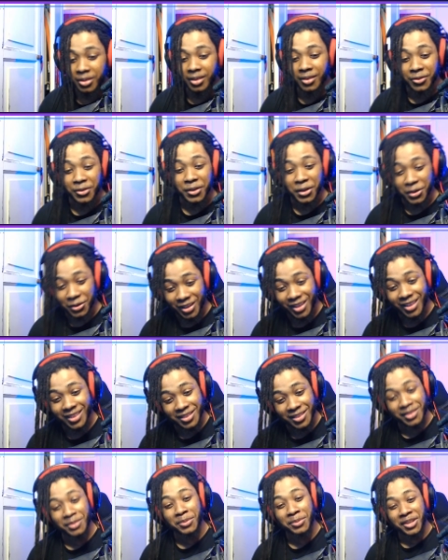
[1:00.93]
the new kids
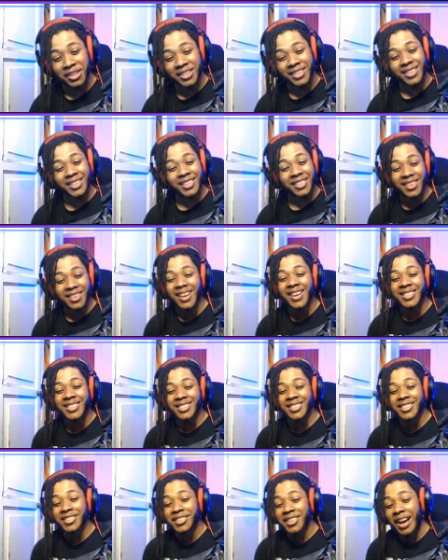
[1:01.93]
on the block you guys
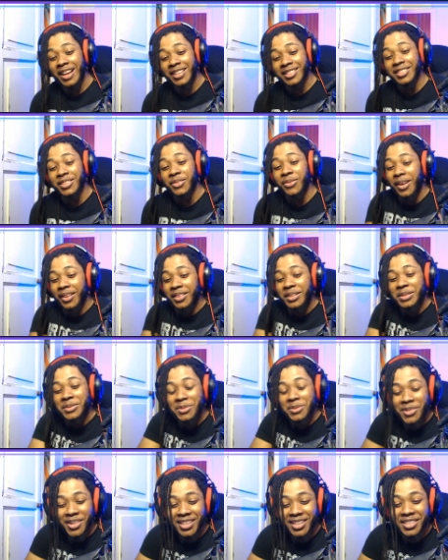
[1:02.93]
you guys are gonna find this
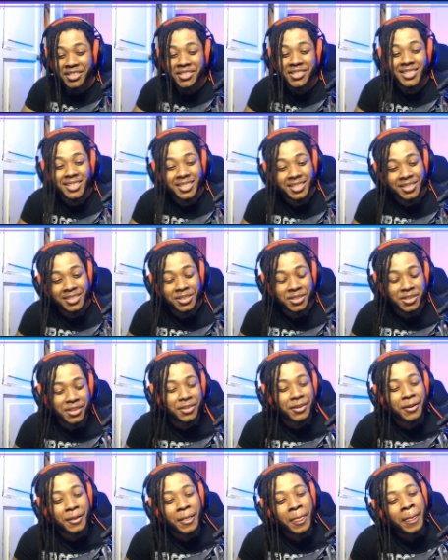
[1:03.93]
one quite interesting
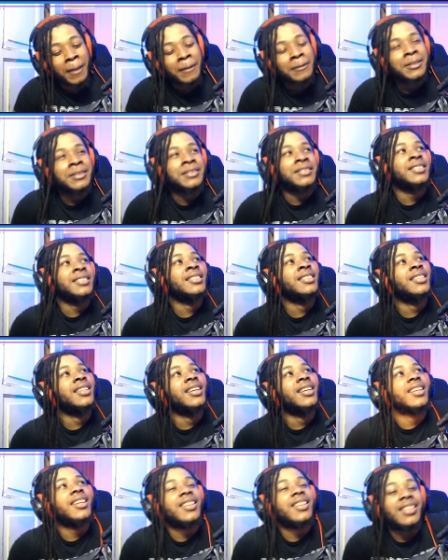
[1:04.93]
so
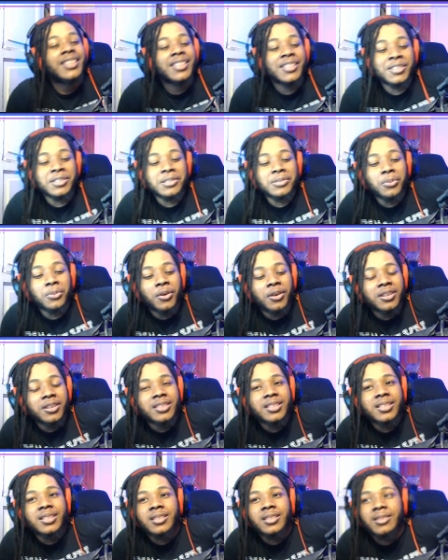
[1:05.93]
this
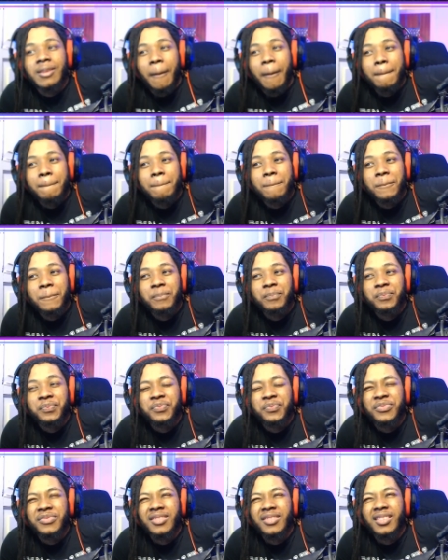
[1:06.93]
was
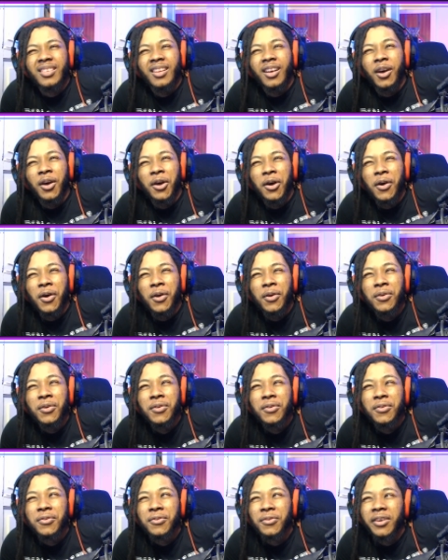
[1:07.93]

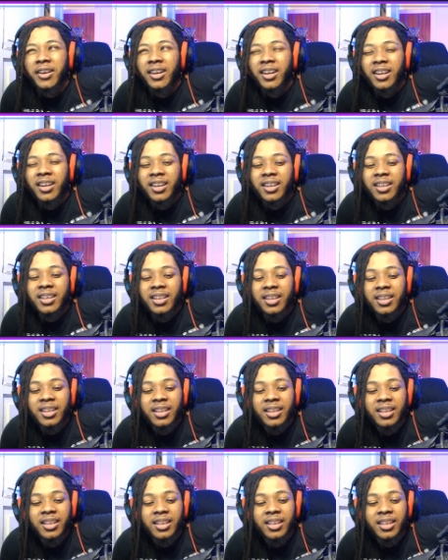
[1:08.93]
over
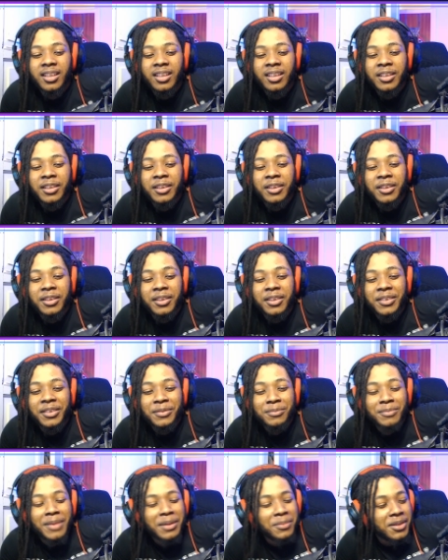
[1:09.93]

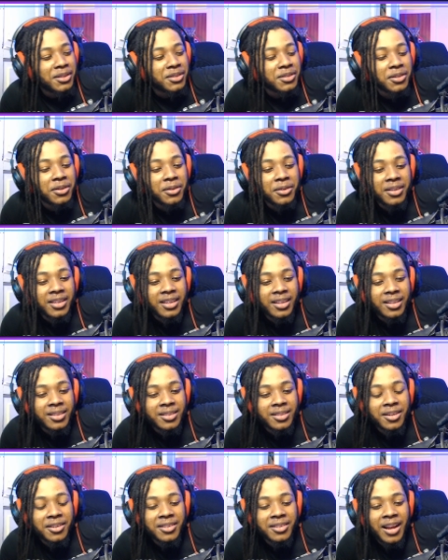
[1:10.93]
maybe two years
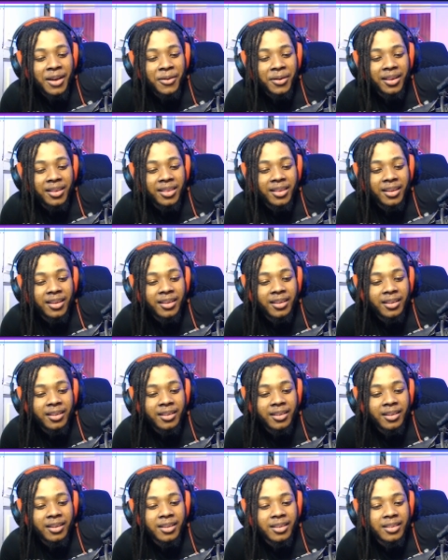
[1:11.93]
ago now i think
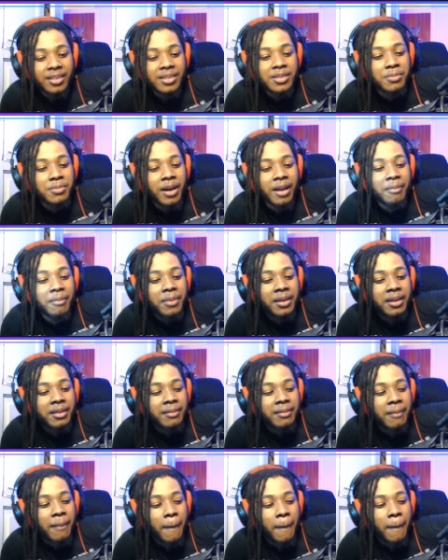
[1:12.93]
this might have been